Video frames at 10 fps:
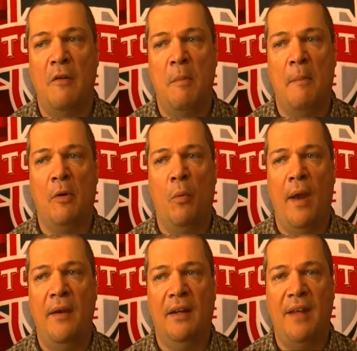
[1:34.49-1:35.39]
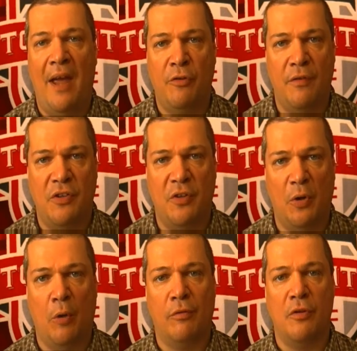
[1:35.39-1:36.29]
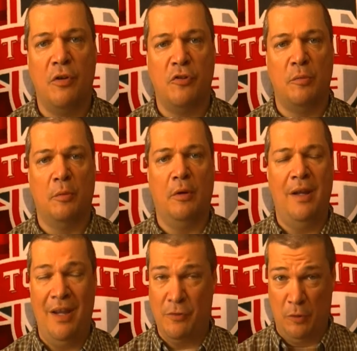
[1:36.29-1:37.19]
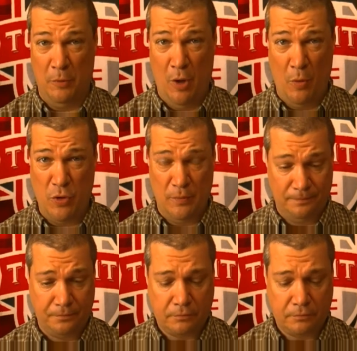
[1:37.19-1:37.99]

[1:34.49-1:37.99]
remember when Nick Dazovic took over as interim coach